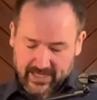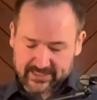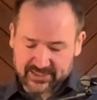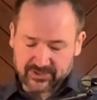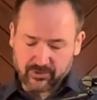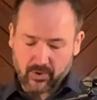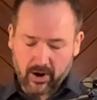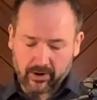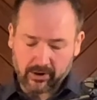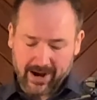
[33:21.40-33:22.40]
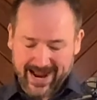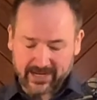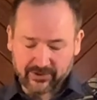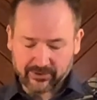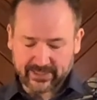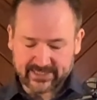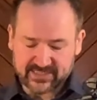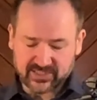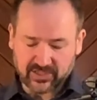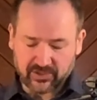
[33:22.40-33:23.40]
and to know how our anchor
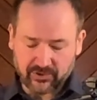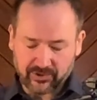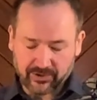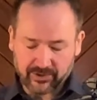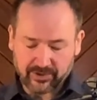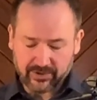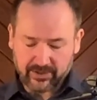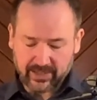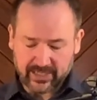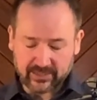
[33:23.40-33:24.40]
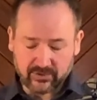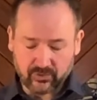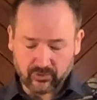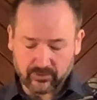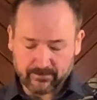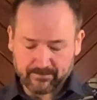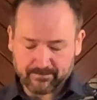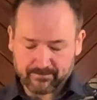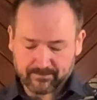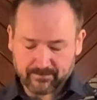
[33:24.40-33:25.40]
is secure in you.
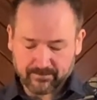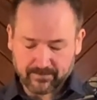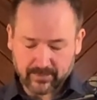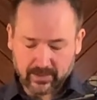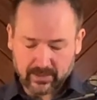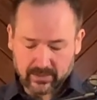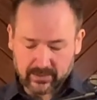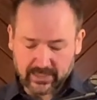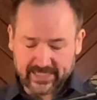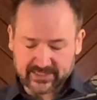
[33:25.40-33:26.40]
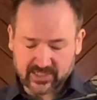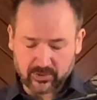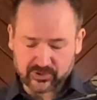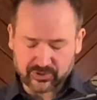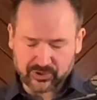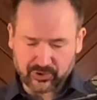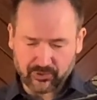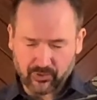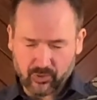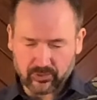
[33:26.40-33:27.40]
Lead us closer to
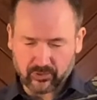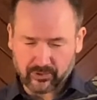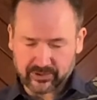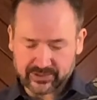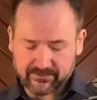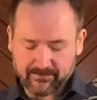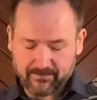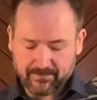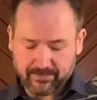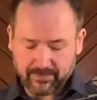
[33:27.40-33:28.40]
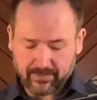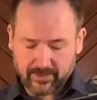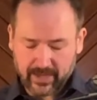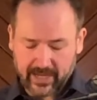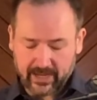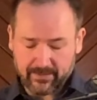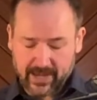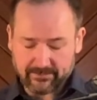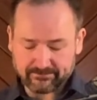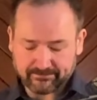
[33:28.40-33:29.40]
you, O Lord.
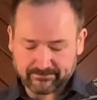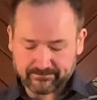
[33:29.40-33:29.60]
Amen.